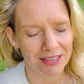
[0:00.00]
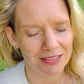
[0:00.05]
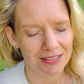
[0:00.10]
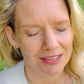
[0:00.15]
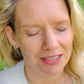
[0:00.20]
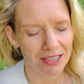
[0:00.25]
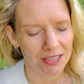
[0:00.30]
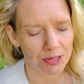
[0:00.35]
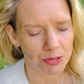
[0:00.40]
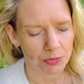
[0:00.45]

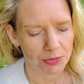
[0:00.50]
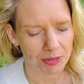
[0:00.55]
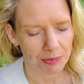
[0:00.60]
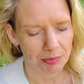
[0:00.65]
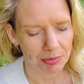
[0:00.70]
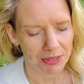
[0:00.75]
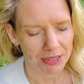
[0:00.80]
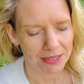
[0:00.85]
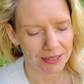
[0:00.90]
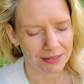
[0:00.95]
Just
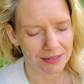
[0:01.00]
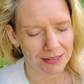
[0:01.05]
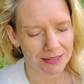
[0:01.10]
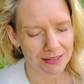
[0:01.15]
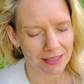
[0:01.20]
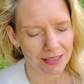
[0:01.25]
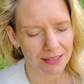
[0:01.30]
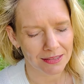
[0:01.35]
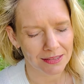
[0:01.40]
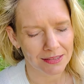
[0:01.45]
repeat the
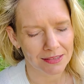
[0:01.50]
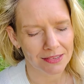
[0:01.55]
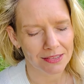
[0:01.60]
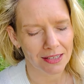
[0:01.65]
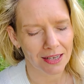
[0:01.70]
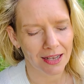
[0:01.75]
sentence,